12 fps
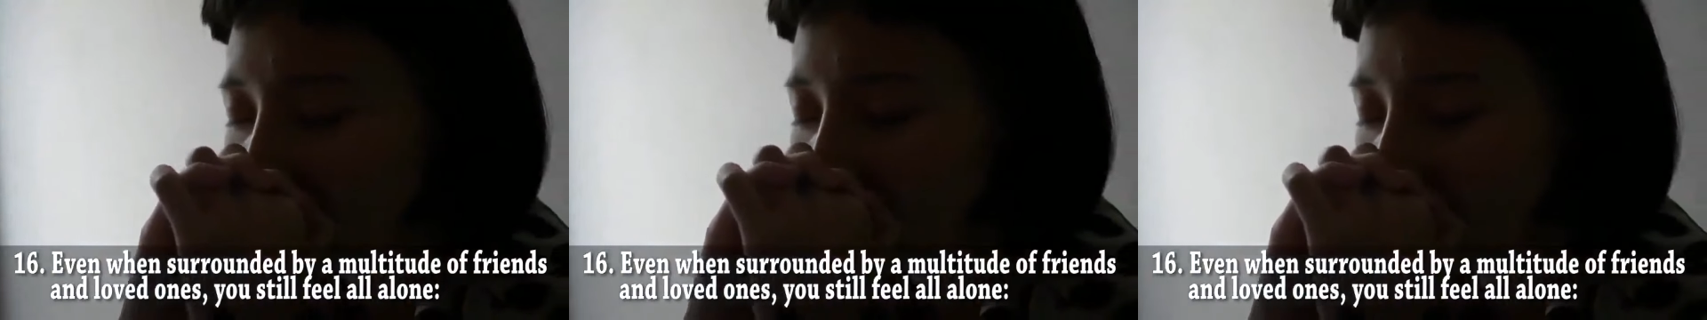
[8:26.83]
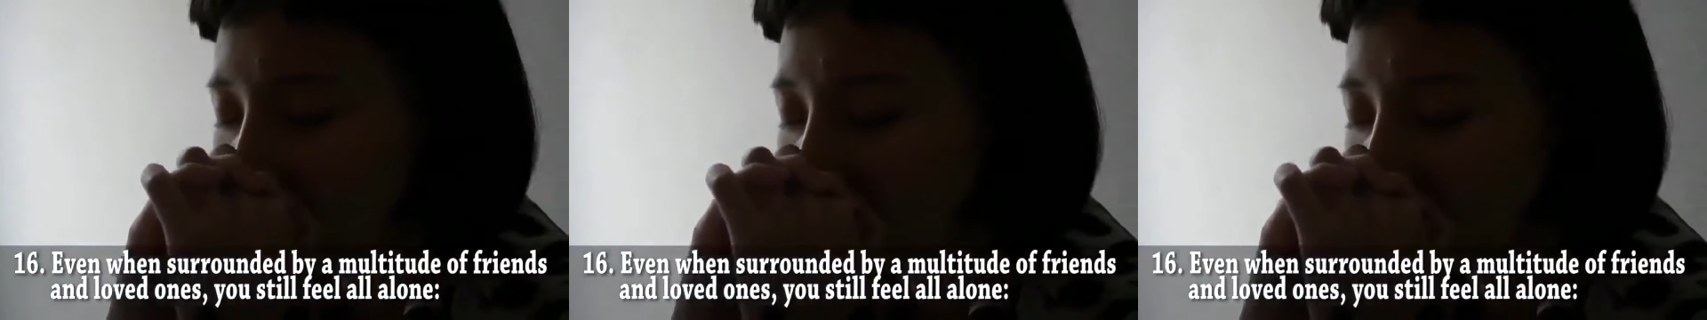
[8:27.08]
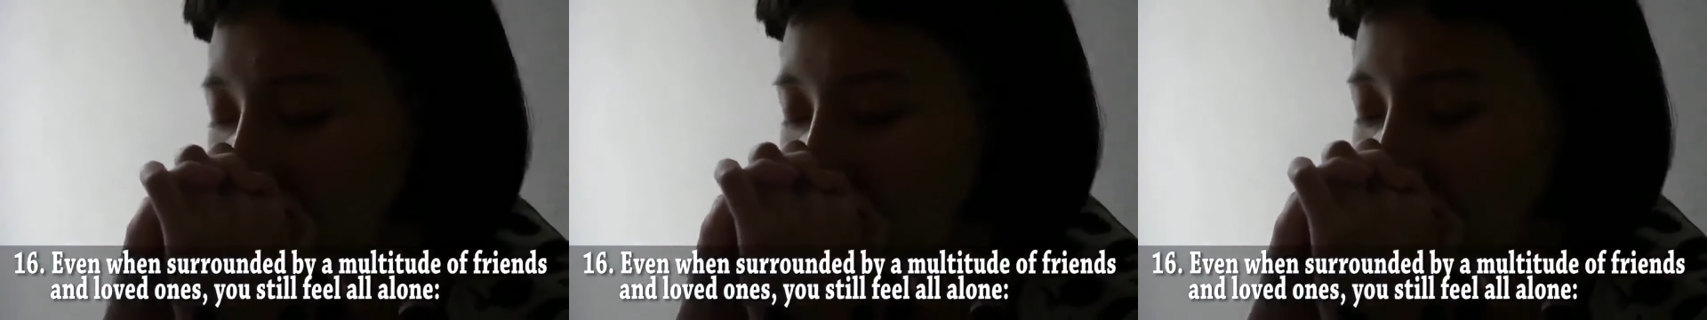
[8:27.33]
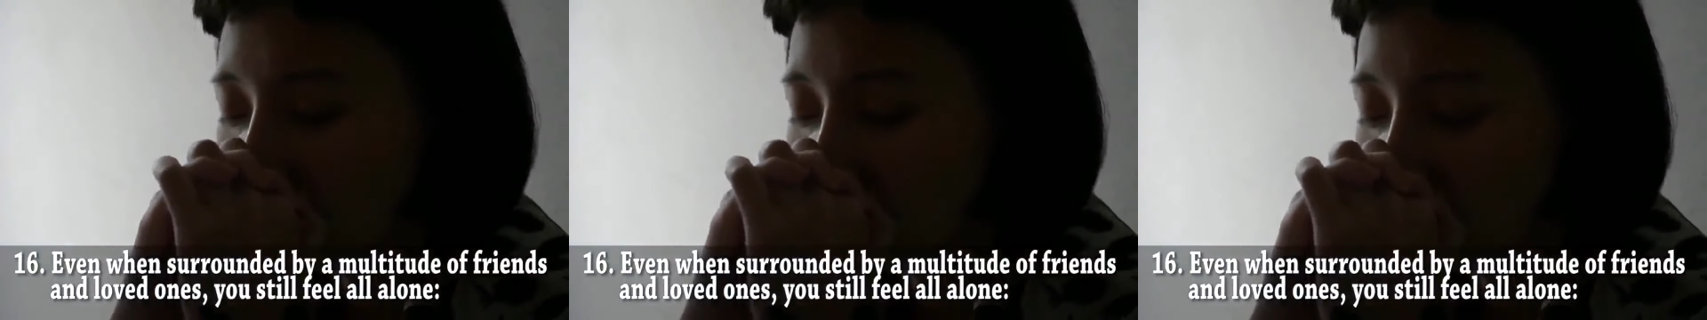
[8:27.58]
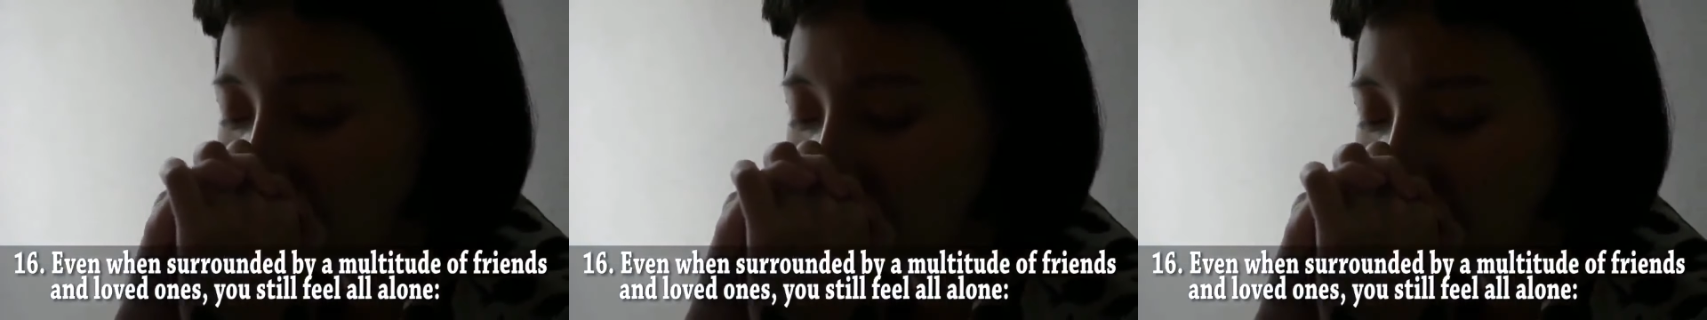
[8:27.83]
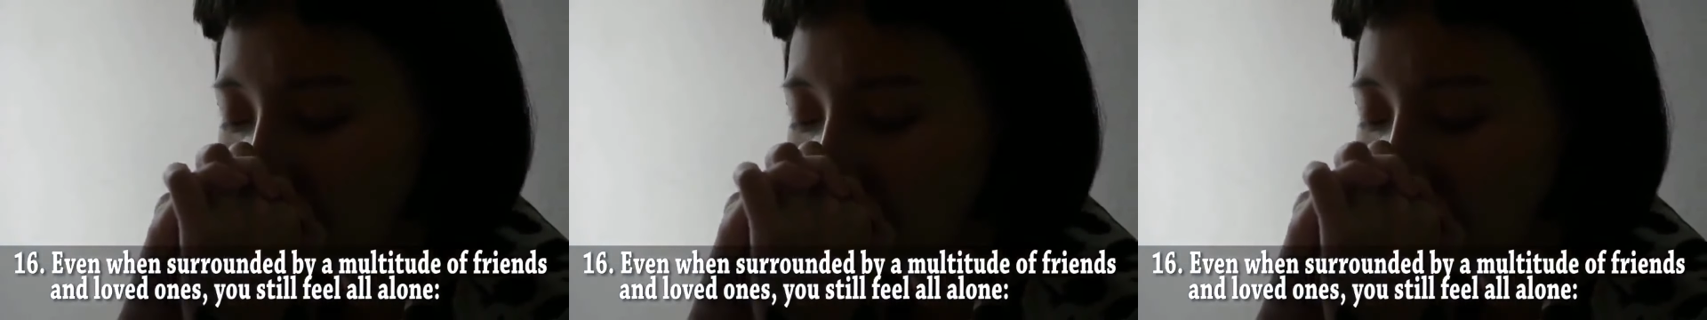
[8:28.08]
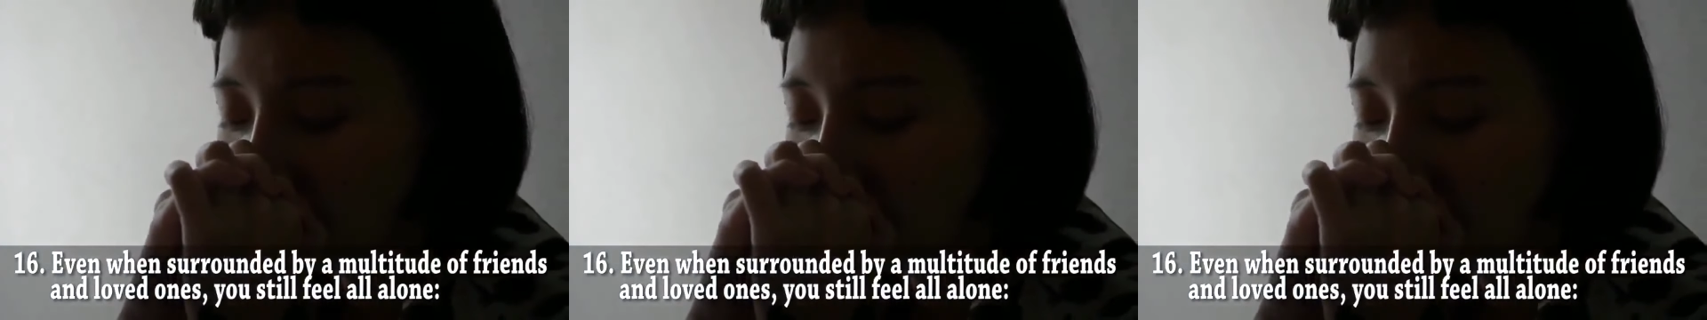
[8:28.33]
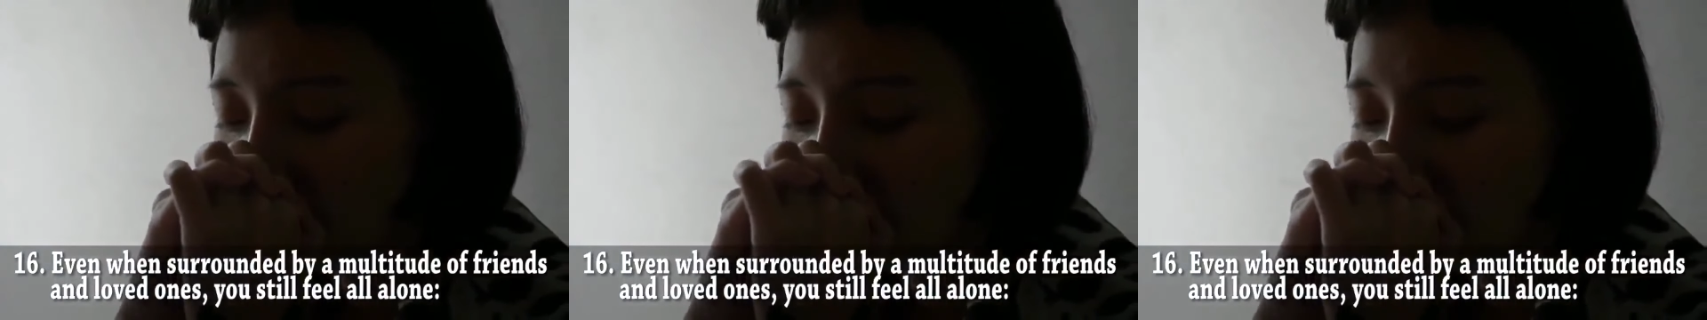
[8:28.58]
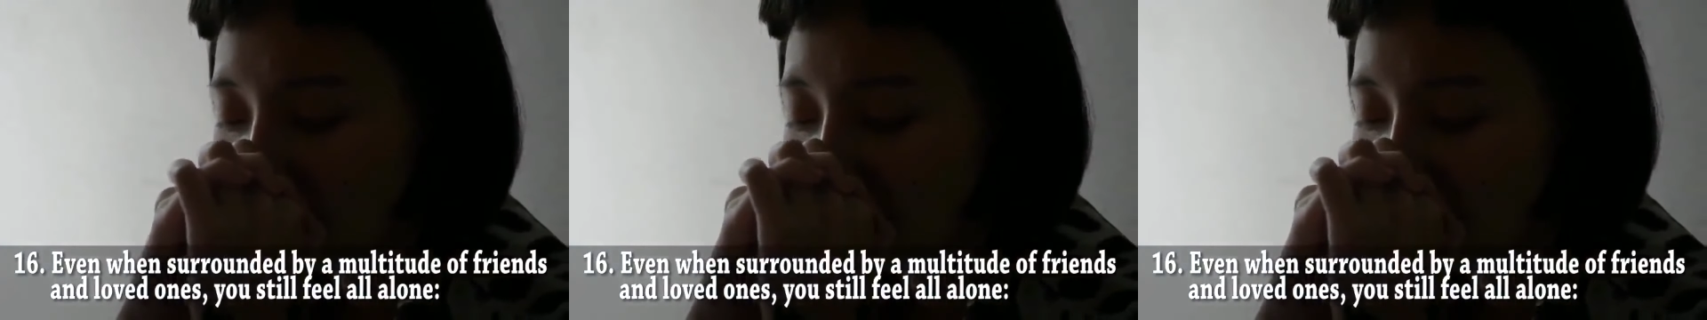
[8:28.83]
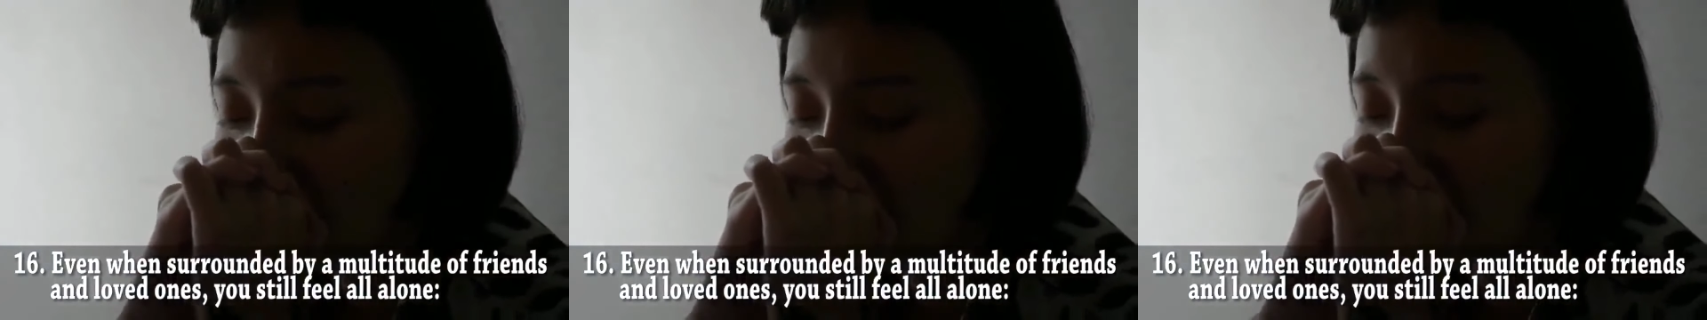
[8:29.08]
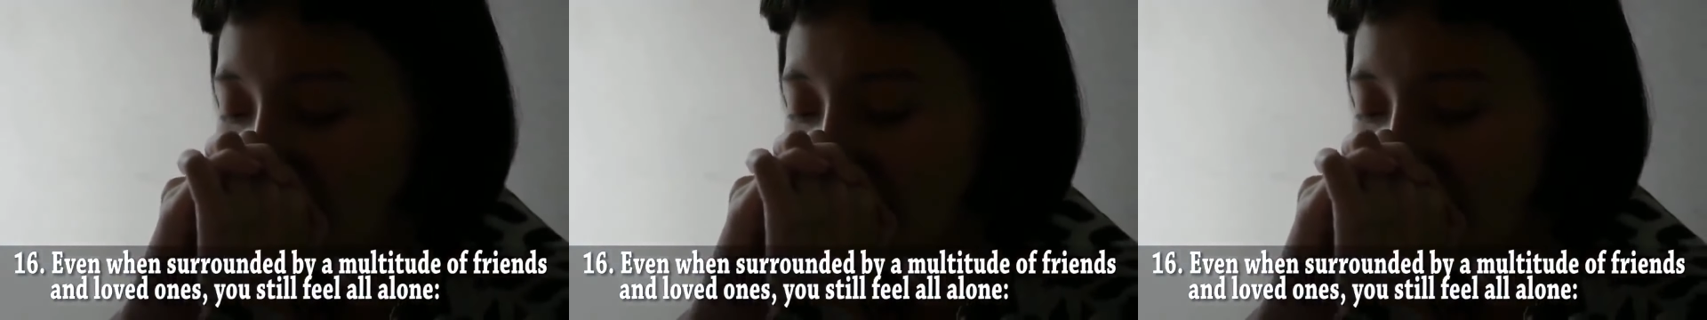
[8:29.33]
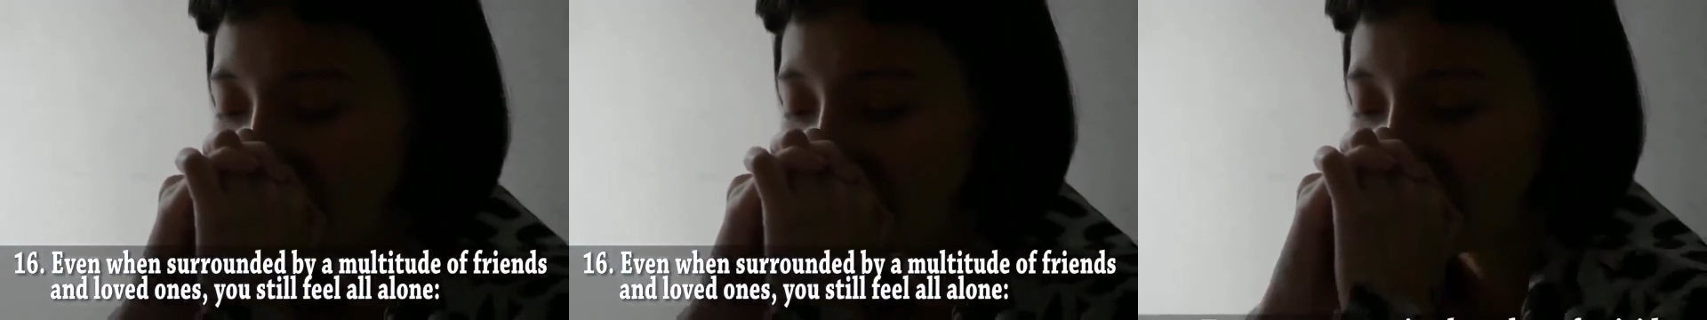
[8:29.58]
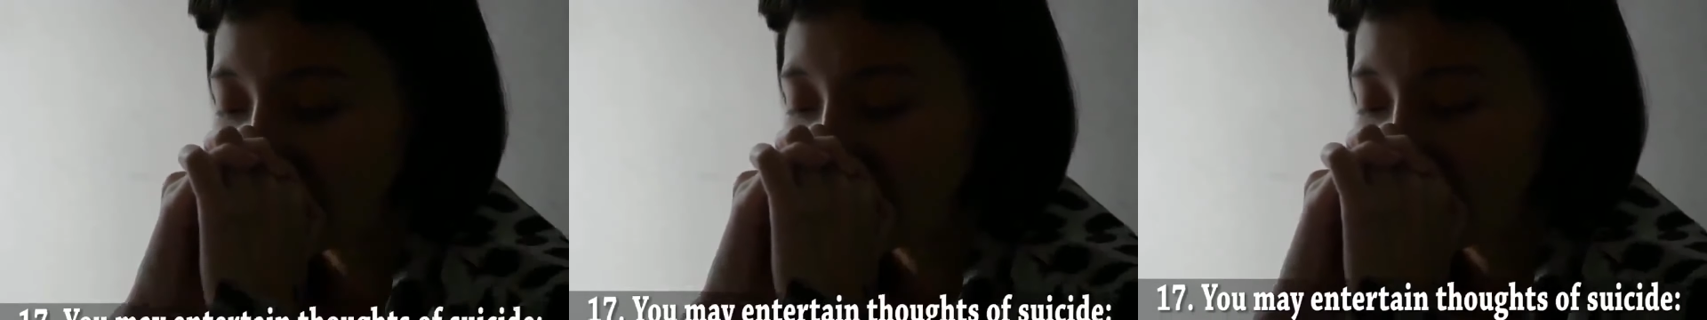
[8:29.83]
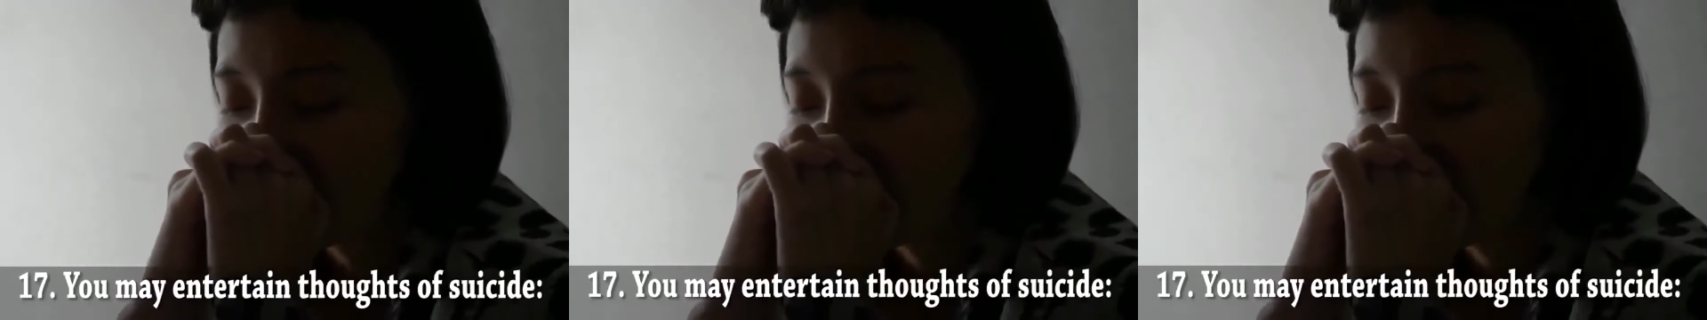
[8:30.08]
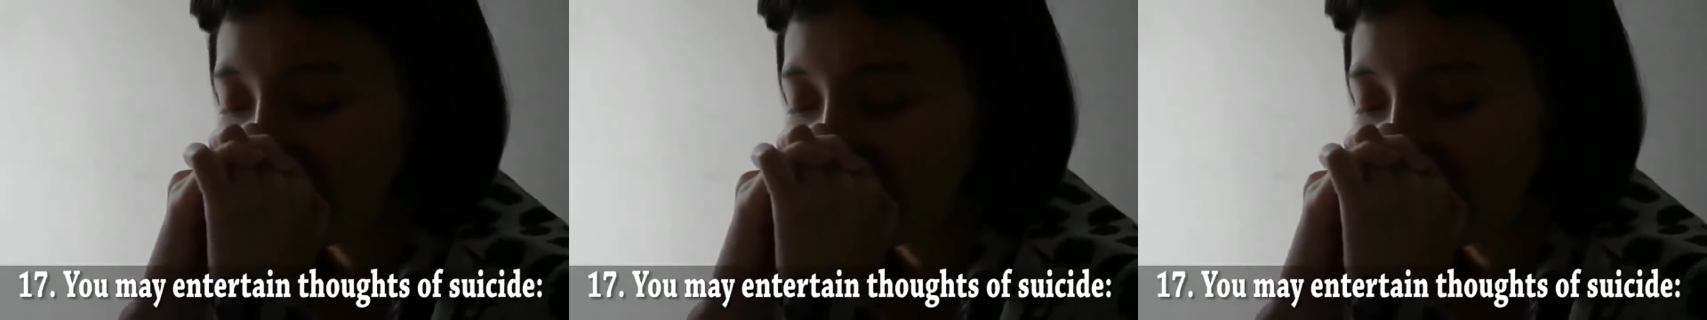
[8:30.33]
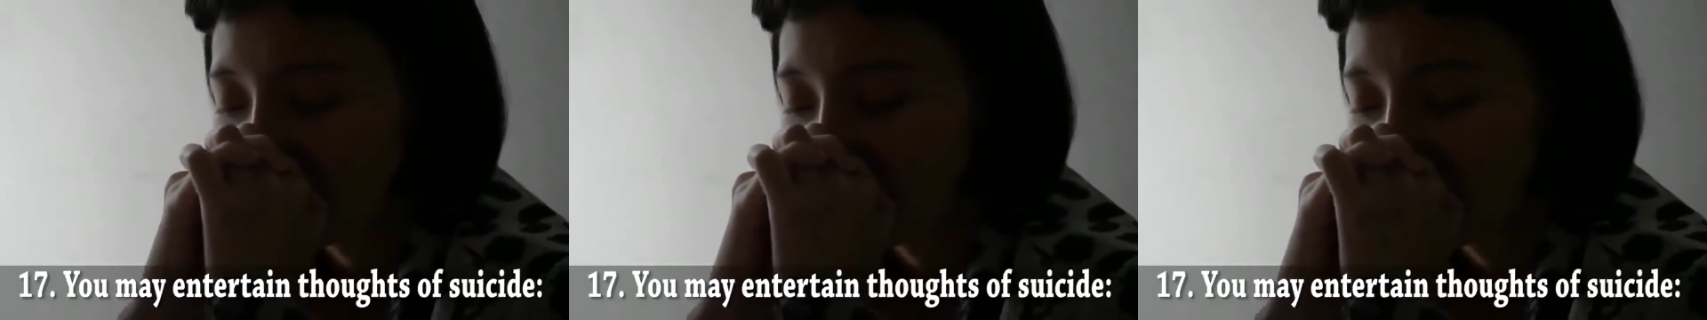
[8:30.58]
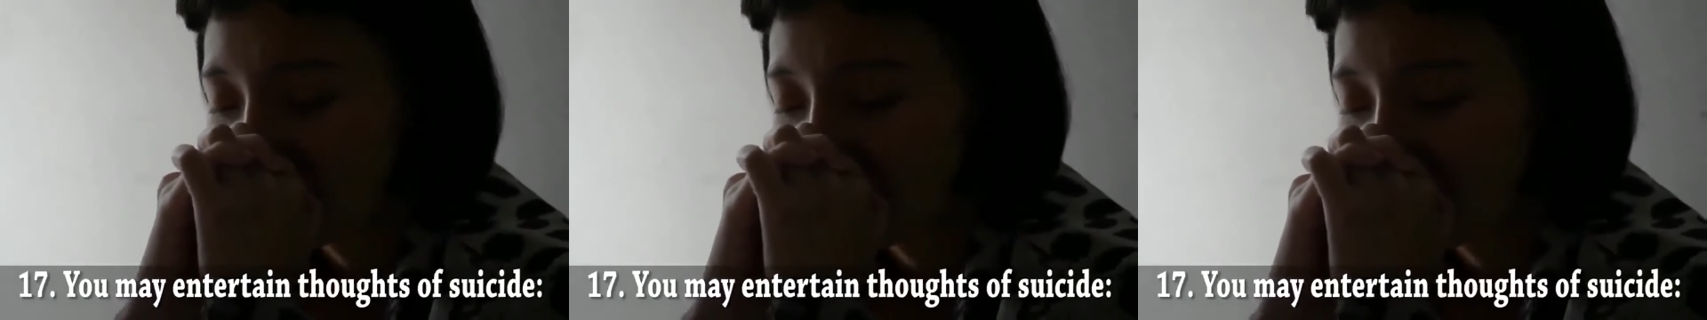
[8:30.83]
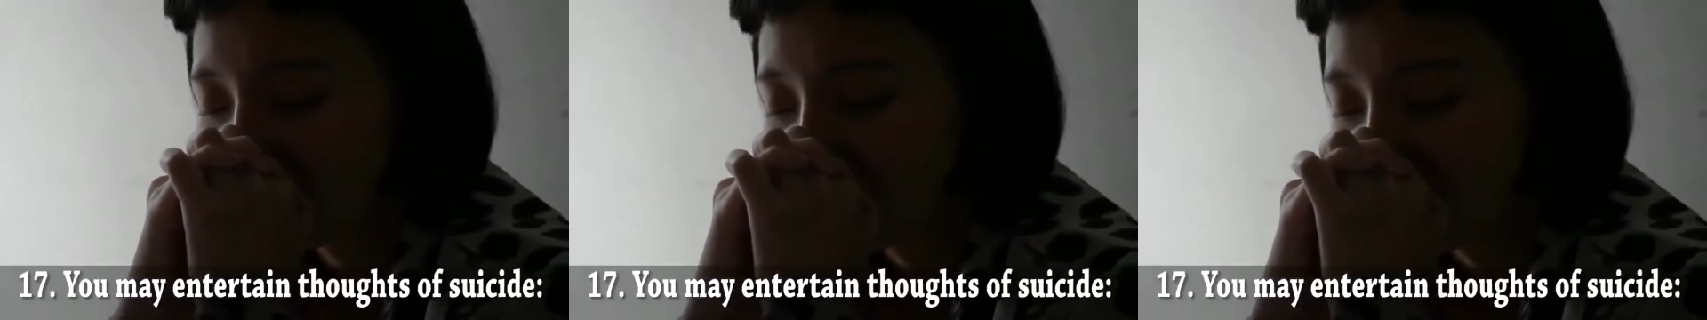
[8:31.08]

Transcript: (no speaker visible)